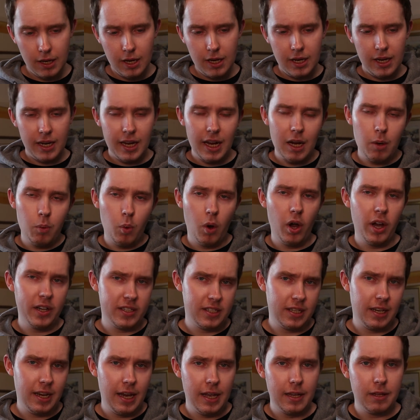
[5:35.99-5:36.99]
You kind of work
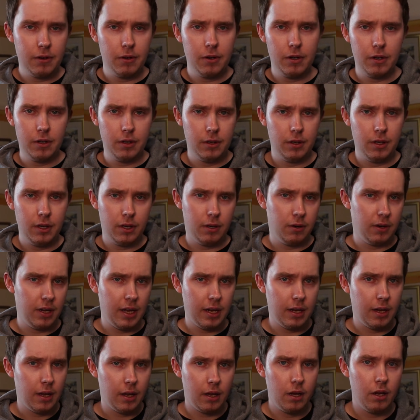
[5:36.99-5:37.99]
together and, get
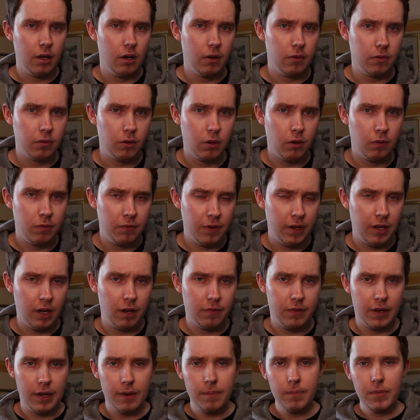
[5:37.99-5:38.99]
that overall feel of
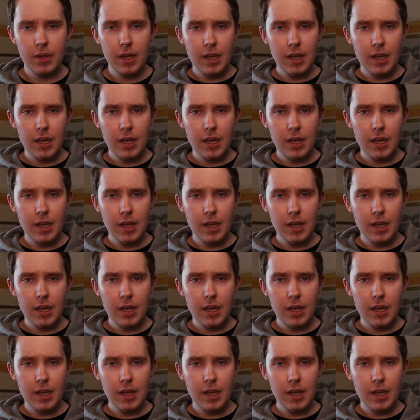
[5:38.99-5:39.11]
it.